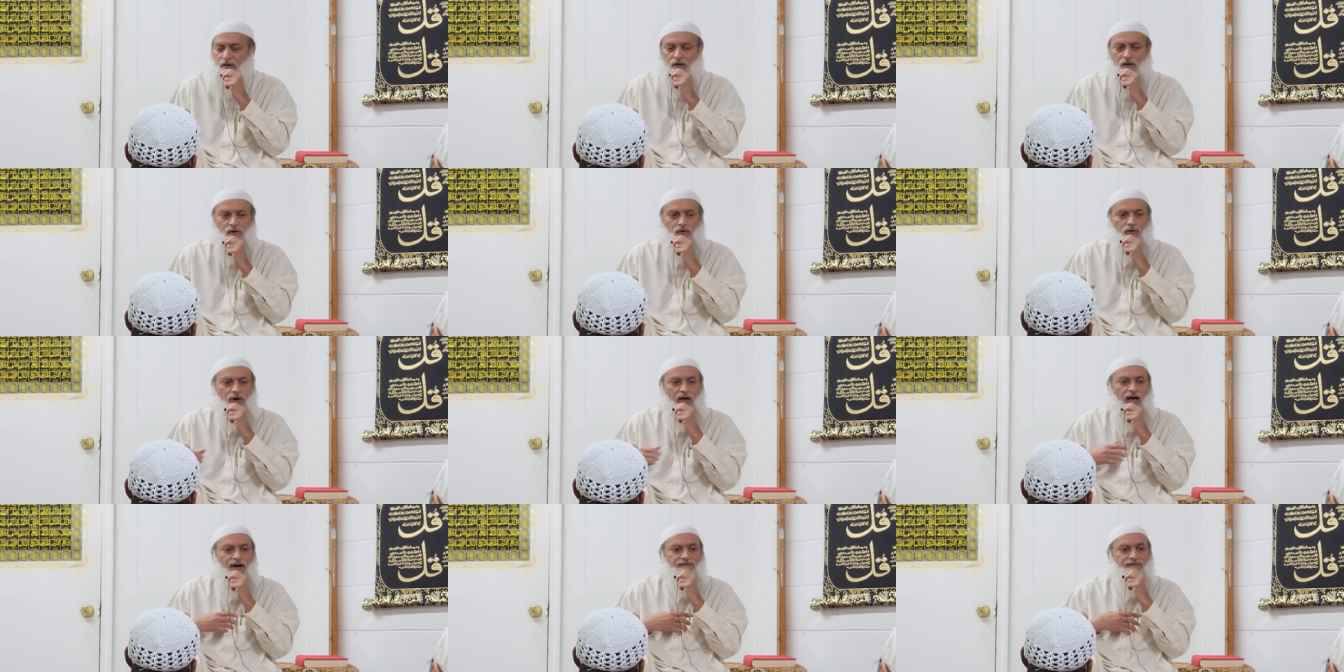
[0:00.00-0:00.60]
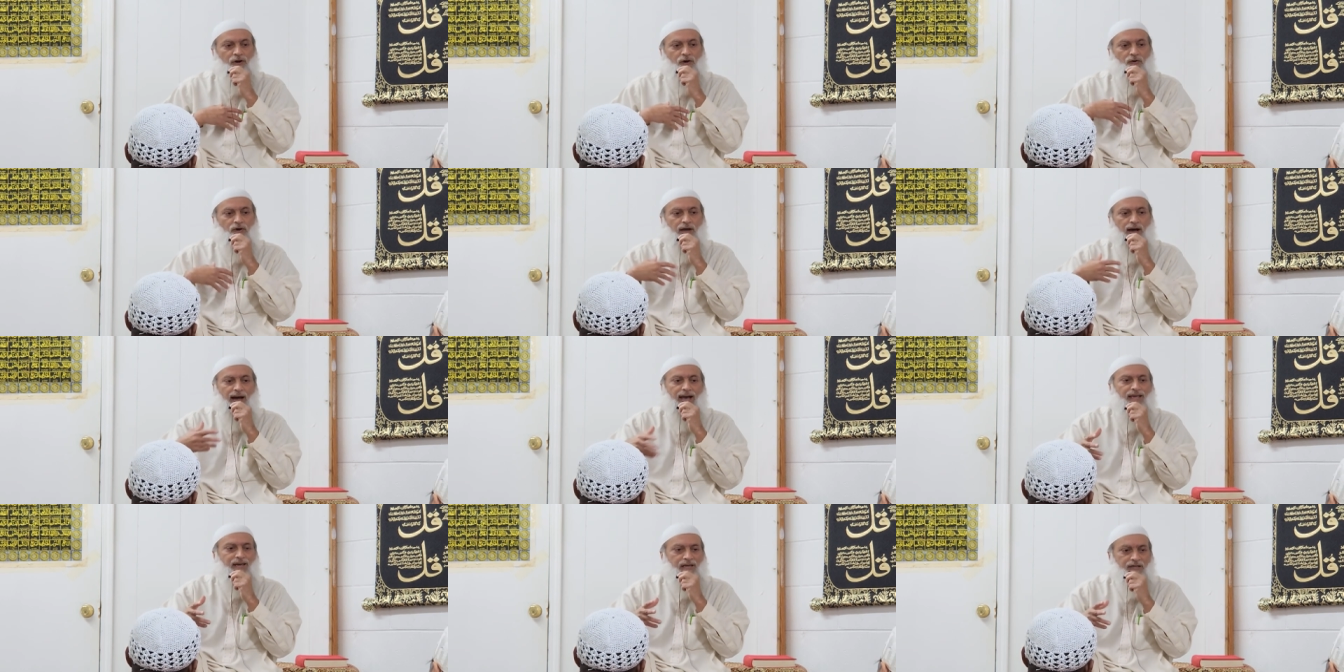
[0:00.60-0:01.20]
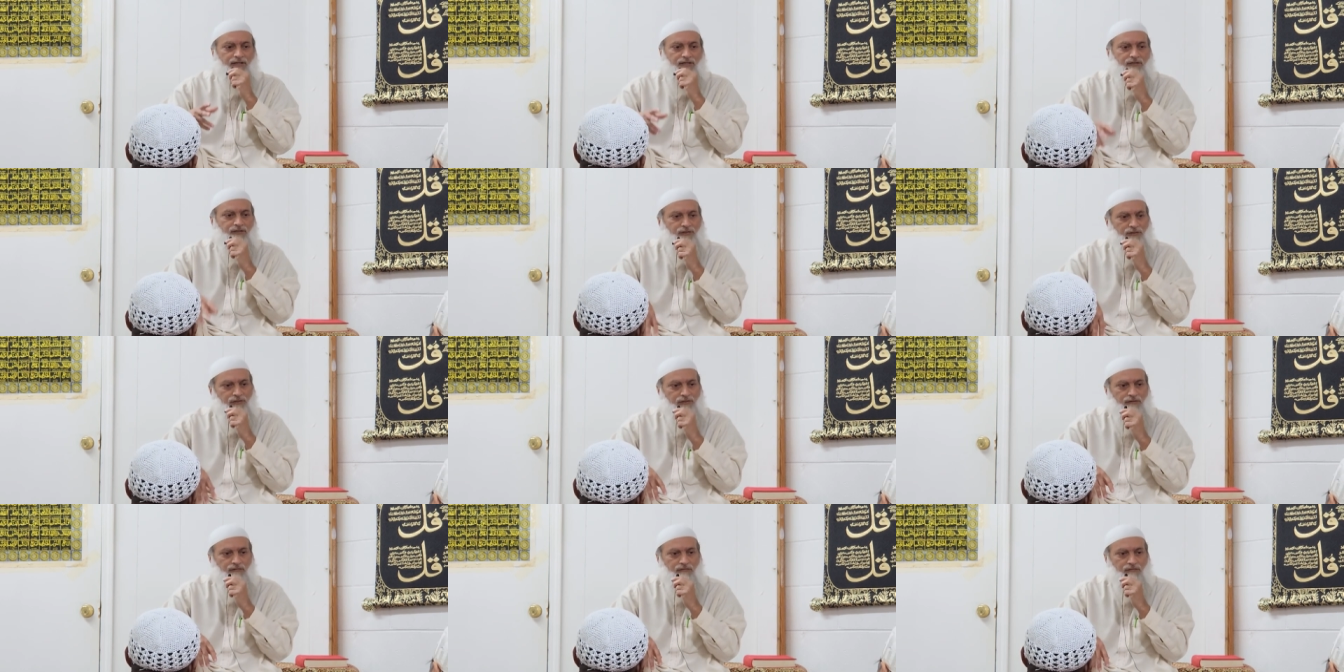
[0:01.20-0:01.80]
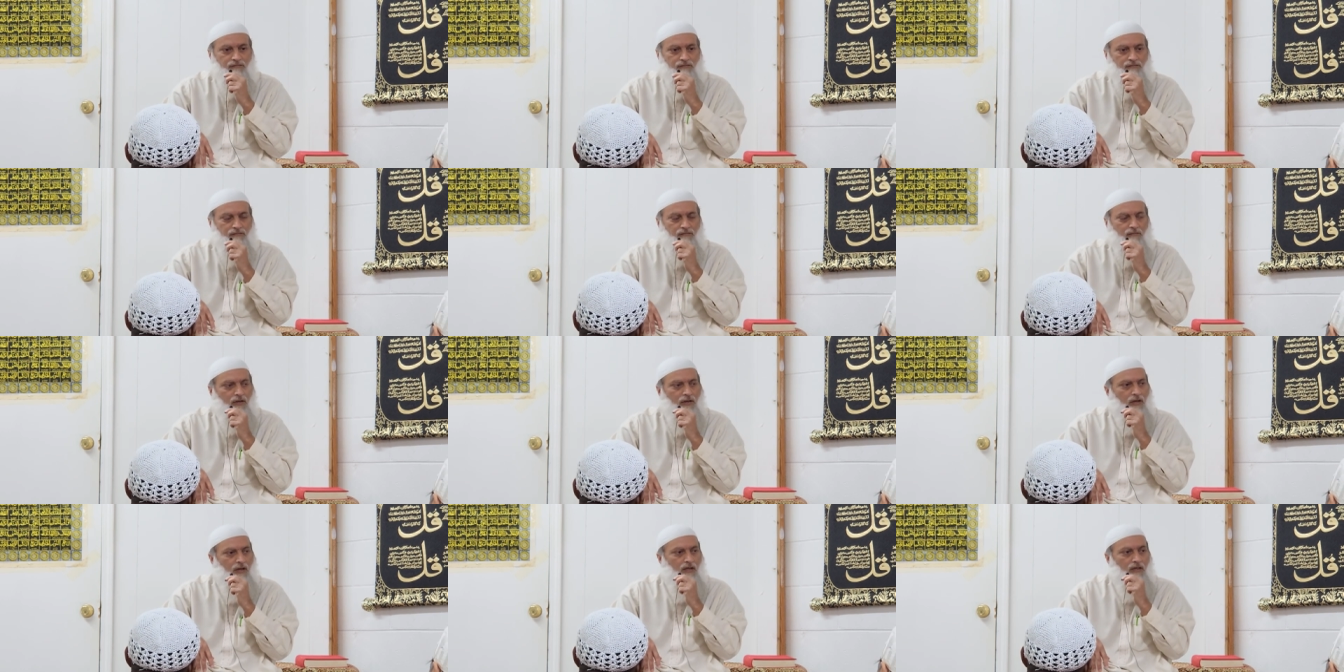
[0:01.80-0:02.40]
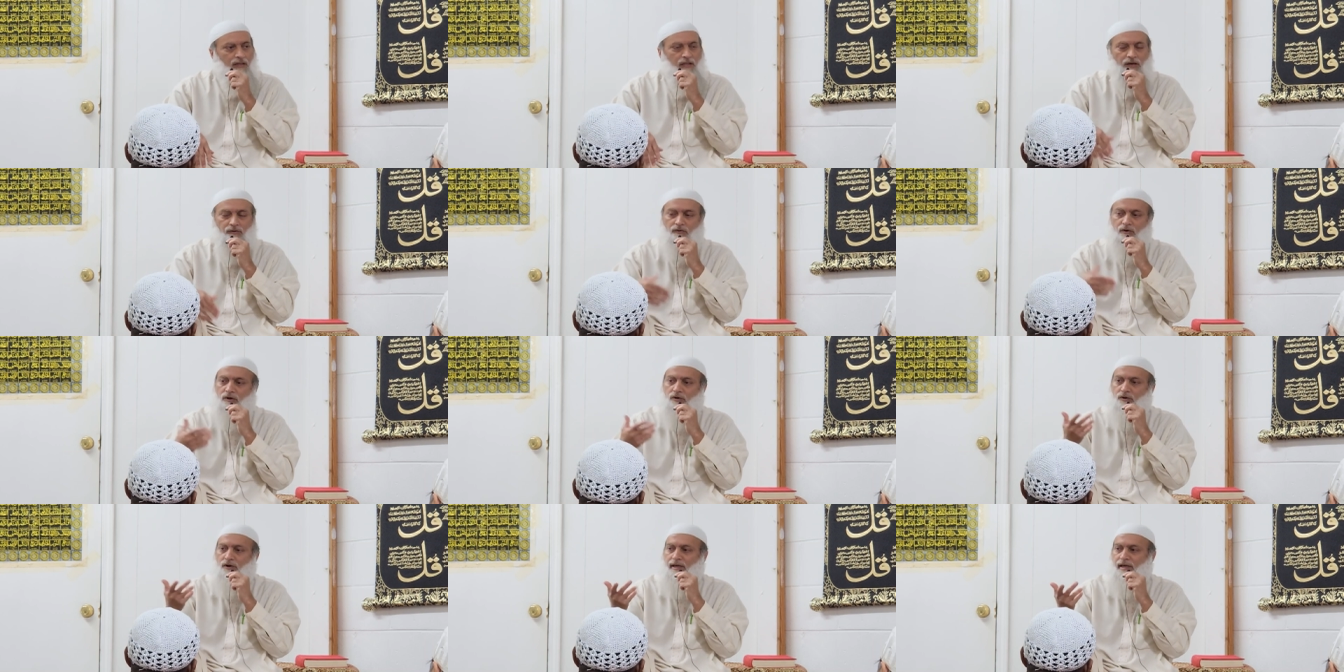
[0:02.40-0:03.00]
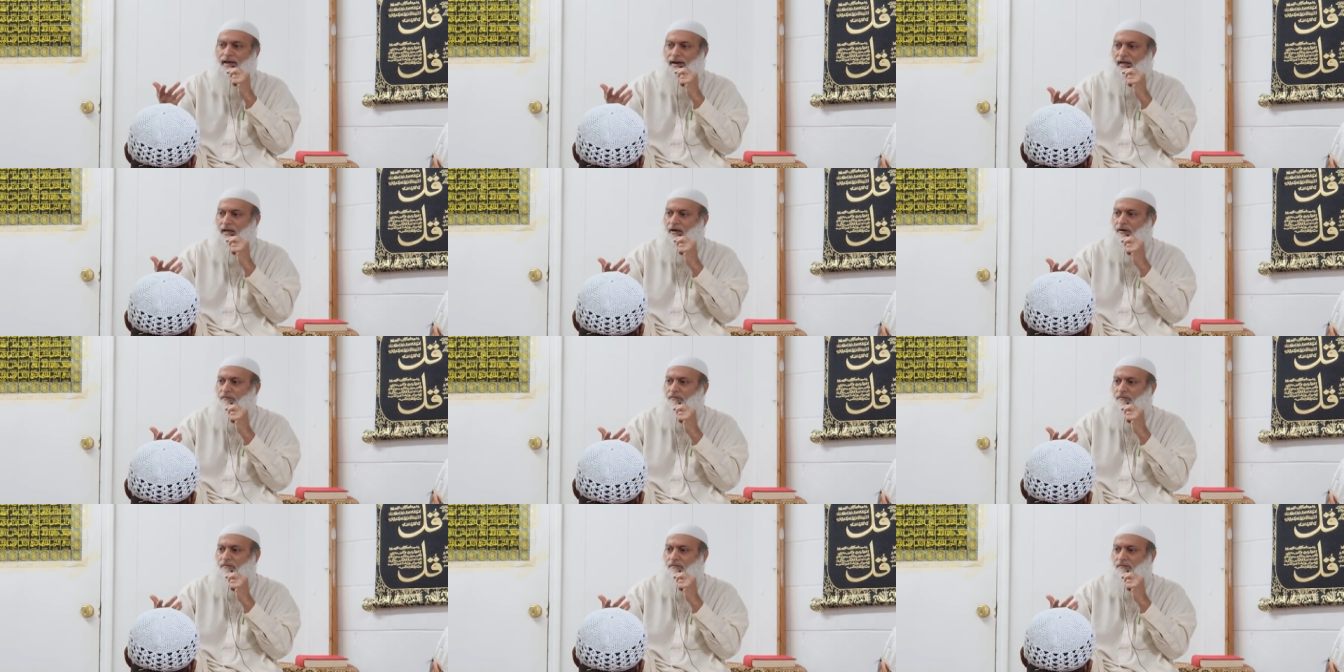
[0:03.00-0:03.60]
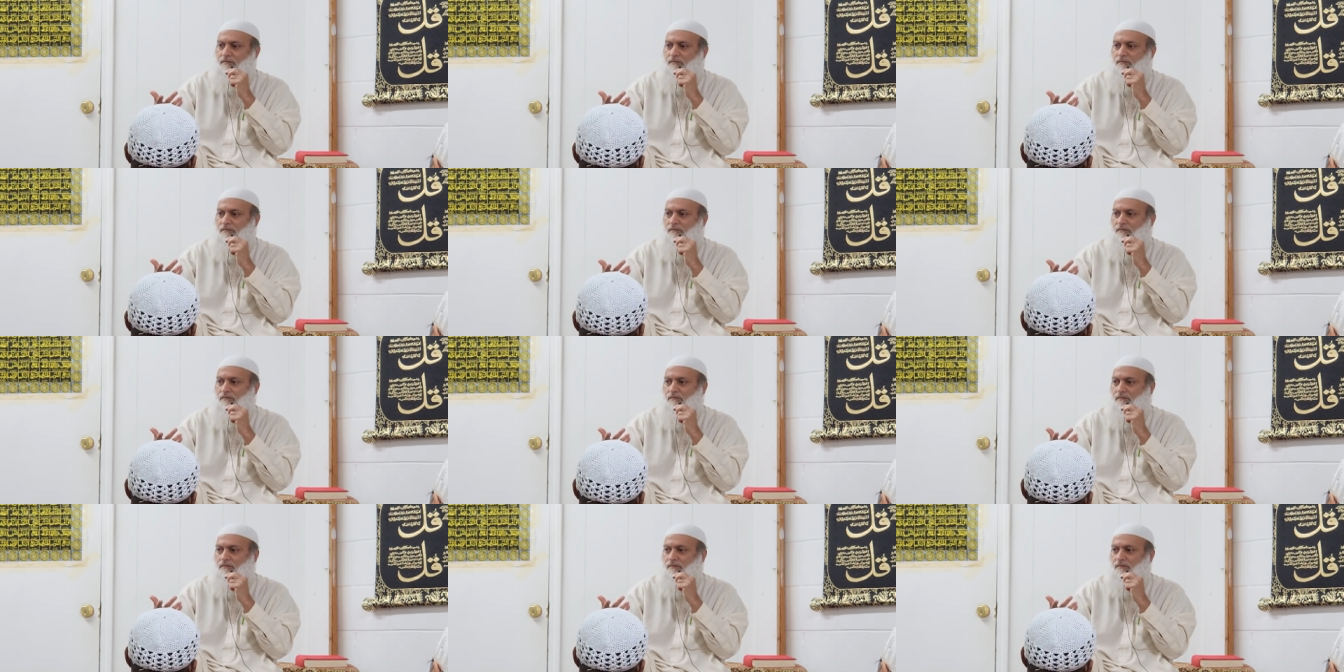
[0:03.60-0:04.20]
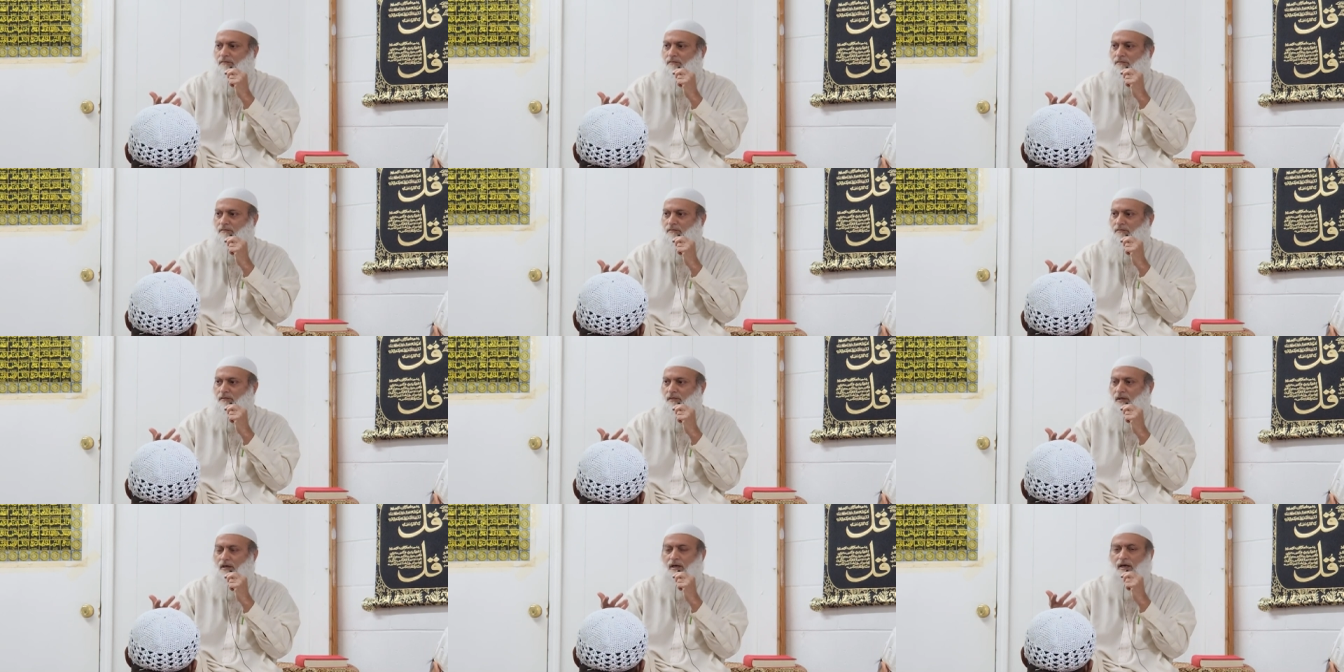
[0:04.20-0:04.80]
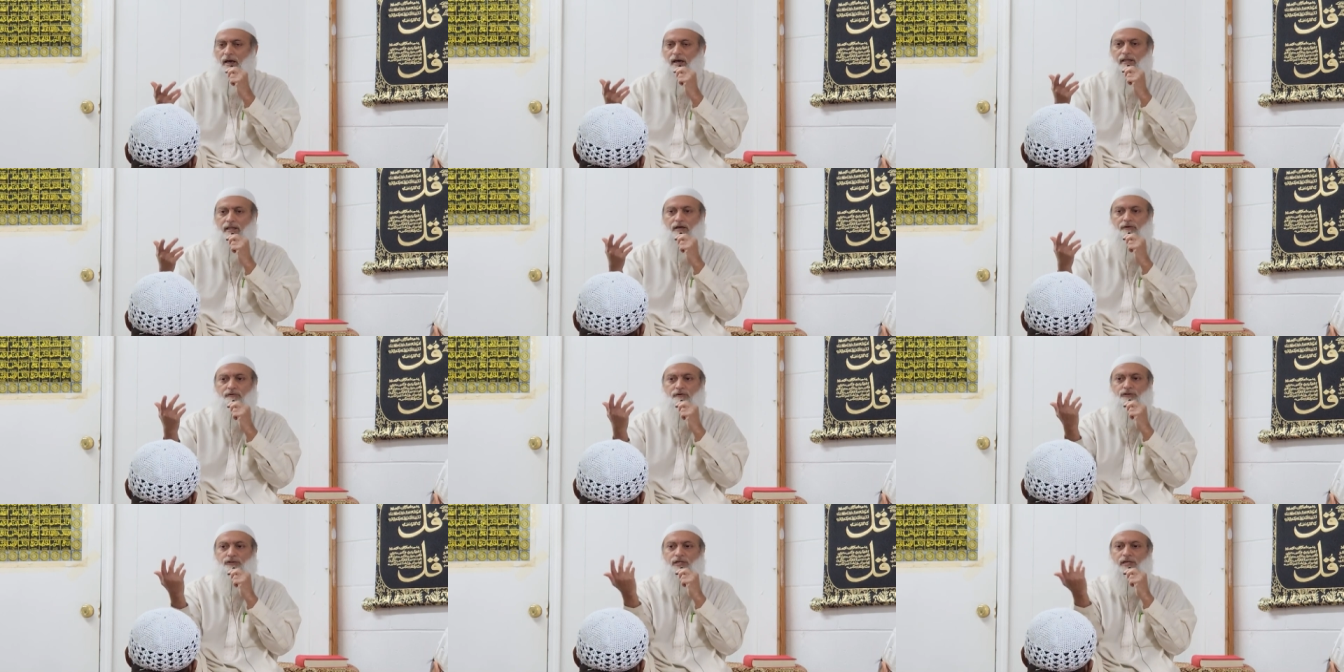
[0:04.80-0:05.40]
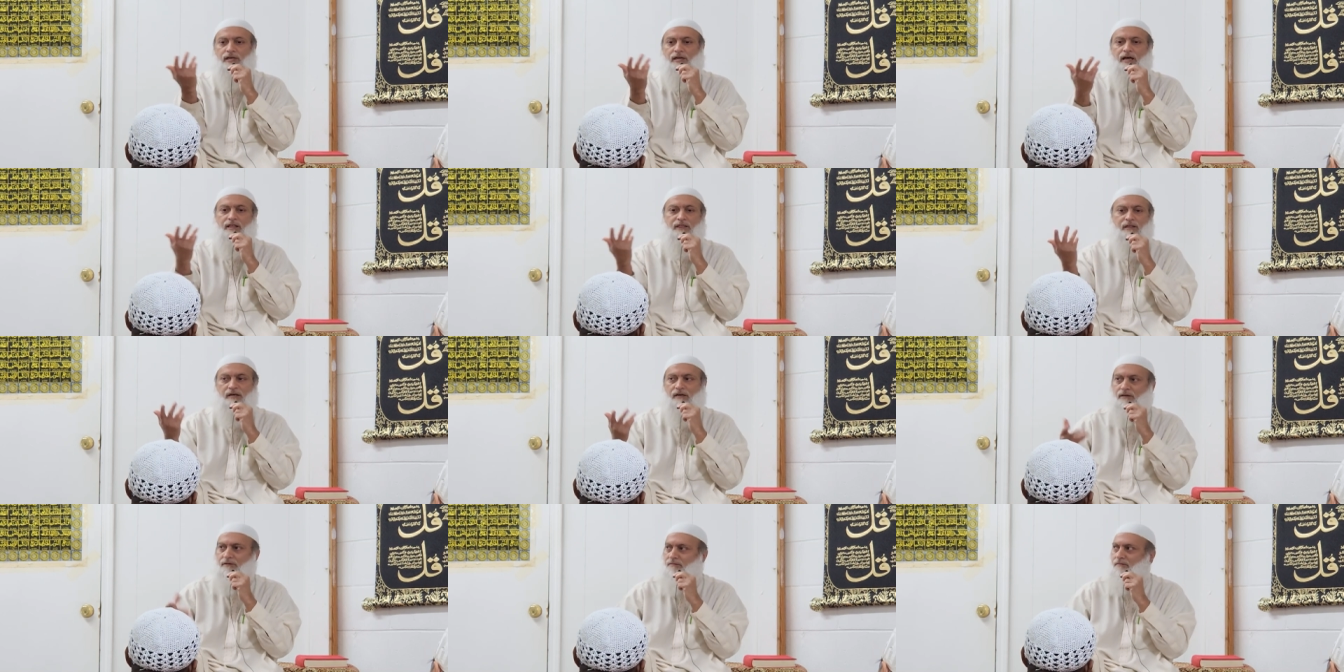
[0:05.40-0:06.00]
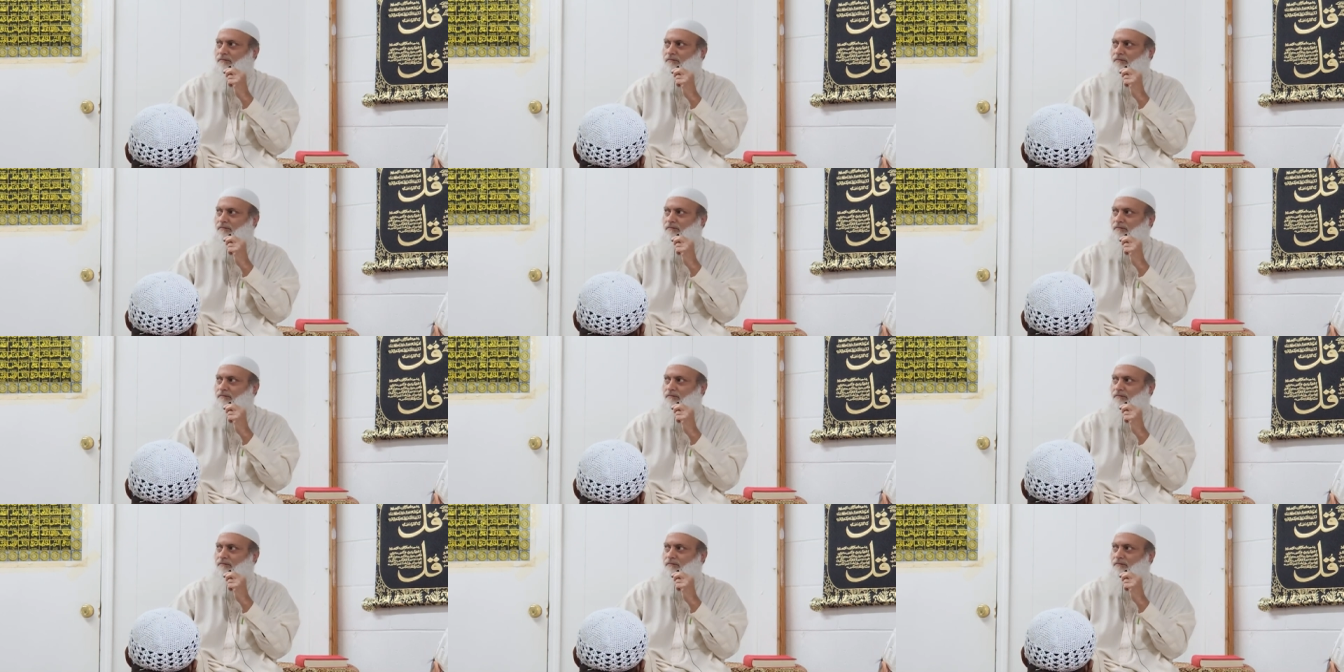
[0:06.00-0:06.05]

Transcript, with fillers: who have no guidance, they will look at him and they will see nothing.